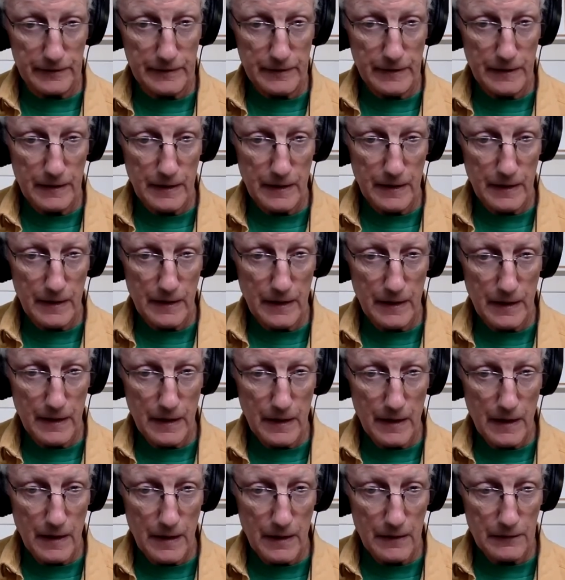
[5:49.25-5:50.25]

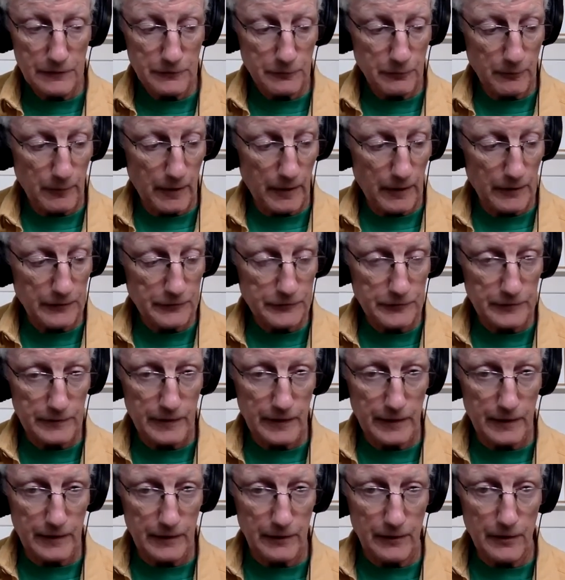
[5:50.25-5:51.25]
twice, and
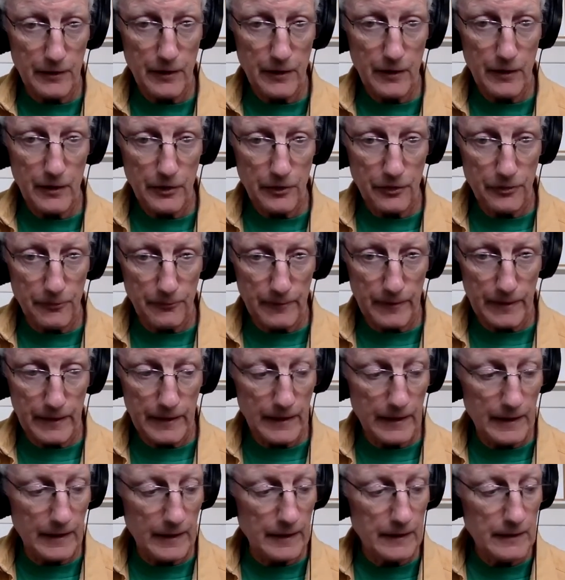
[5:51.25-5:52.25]
then
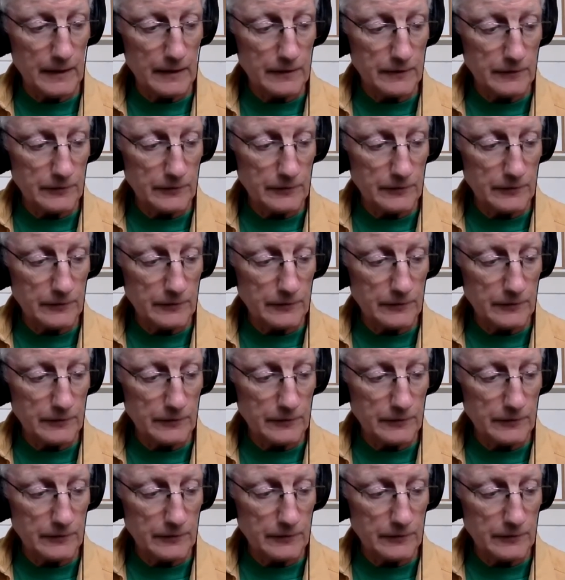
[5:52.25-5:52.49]
3,